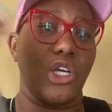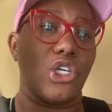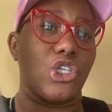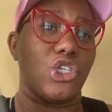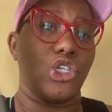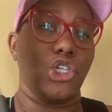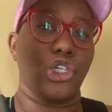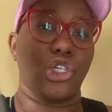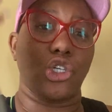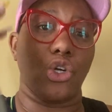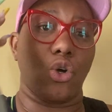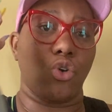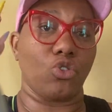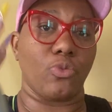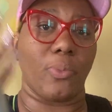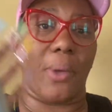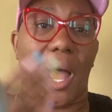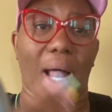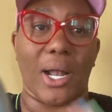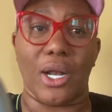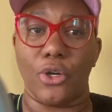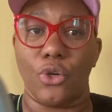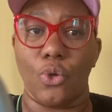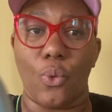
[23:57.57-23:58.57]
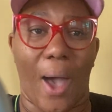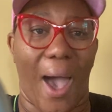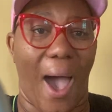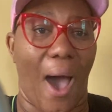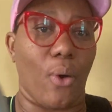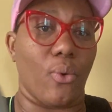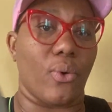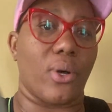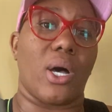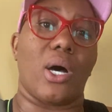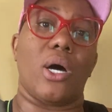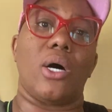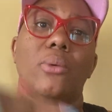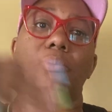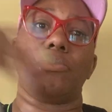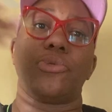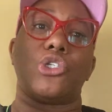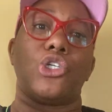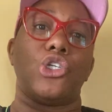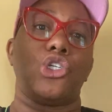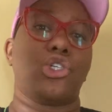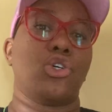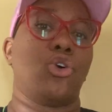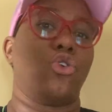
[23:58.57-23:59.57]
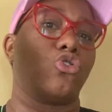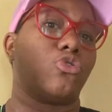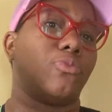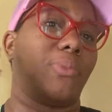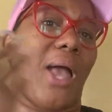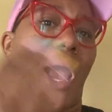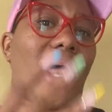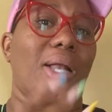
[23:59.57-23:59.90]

She shows me how to do outcomes. She shows me